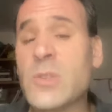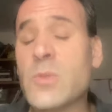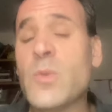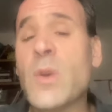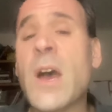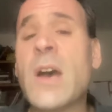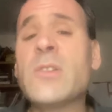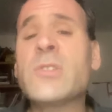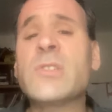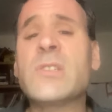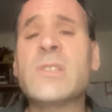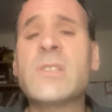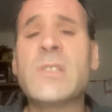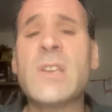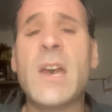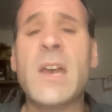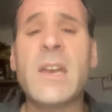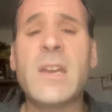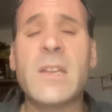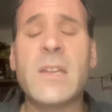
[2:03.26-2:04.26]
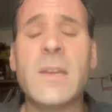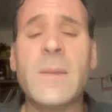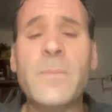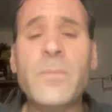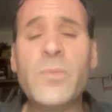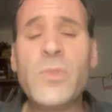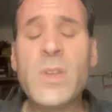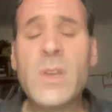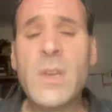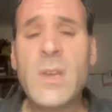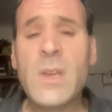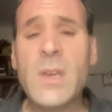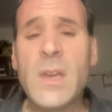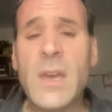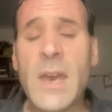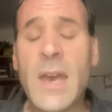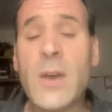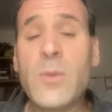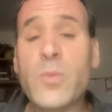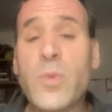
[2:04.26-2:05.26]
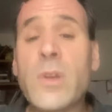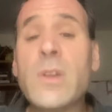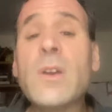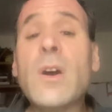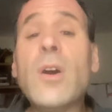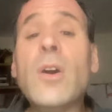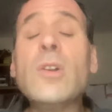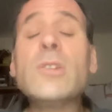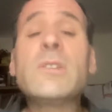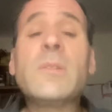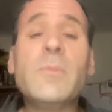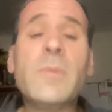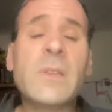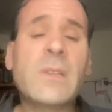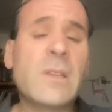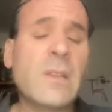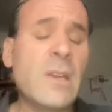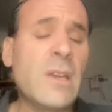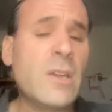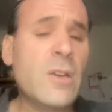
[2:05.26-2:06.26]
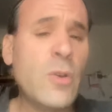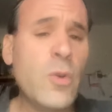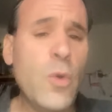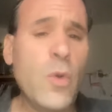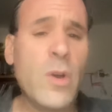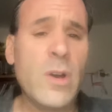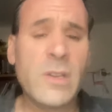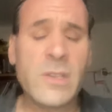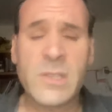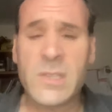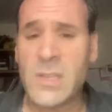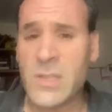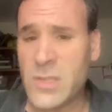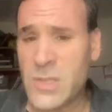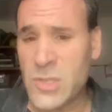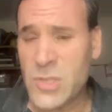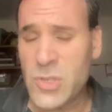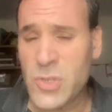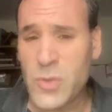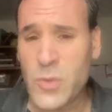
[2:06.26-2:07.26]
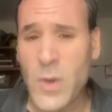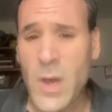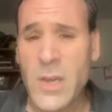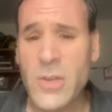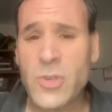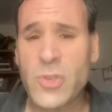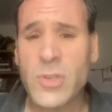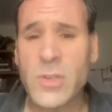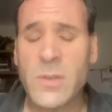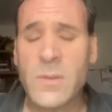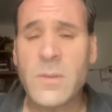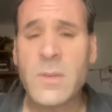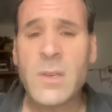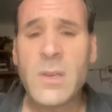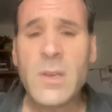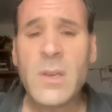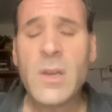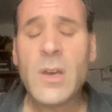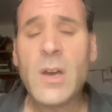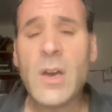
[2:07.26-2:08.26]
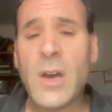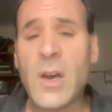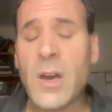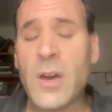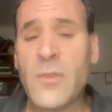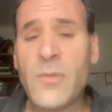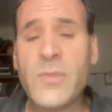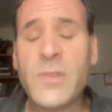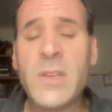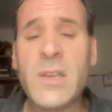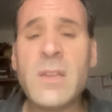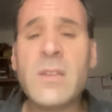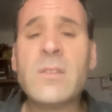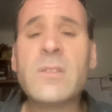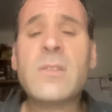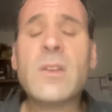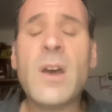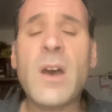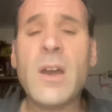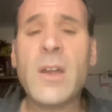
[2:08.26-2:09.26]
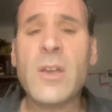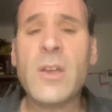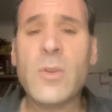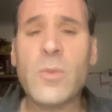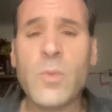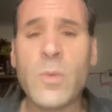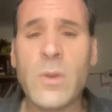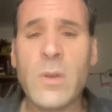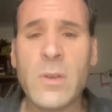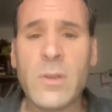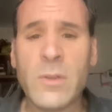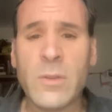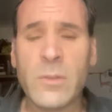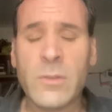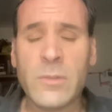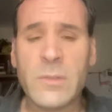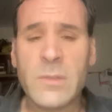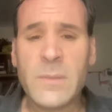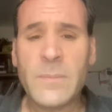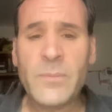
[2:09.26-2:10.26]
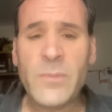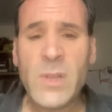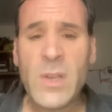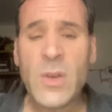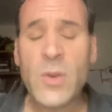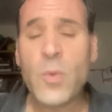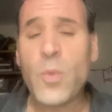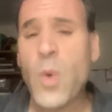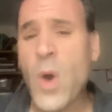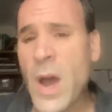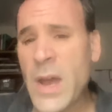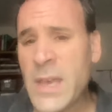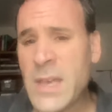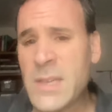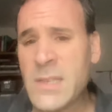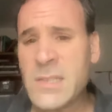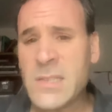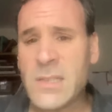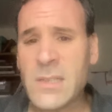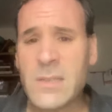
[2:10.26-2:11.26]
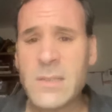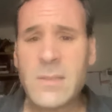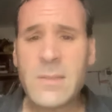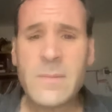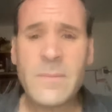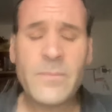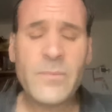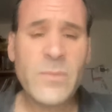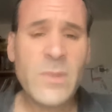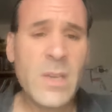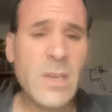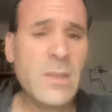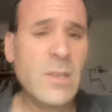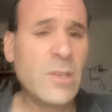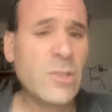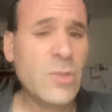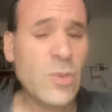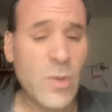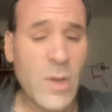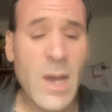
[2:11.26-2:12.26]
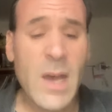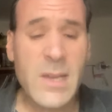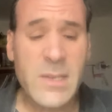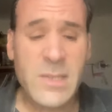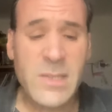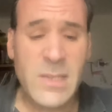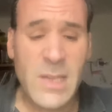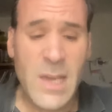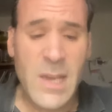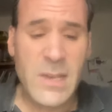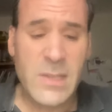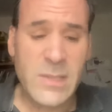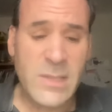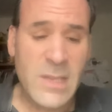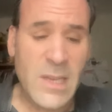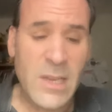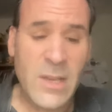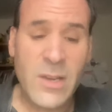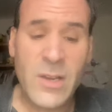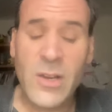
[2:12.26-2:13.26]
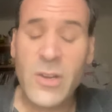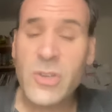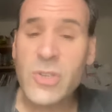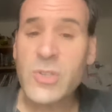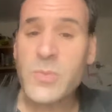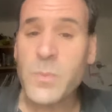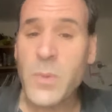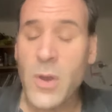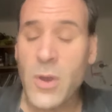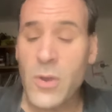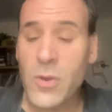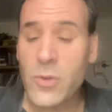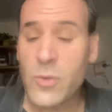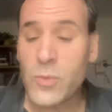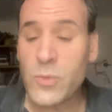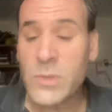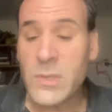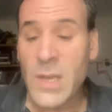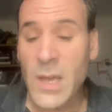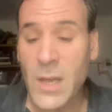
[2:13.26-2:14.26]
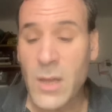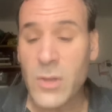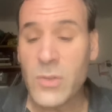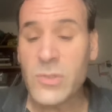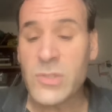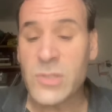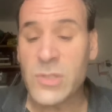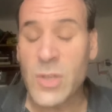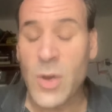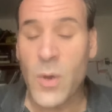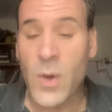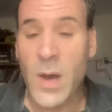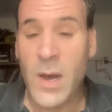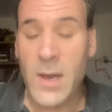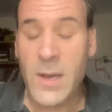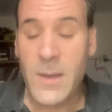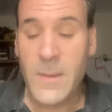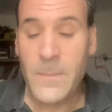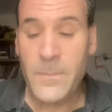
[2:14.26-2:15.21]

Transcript: throughout society and would ultimately cause the destruction of the entire world. Why is it? And the Torah says that HaKadosh Baruch Hu tells Noach,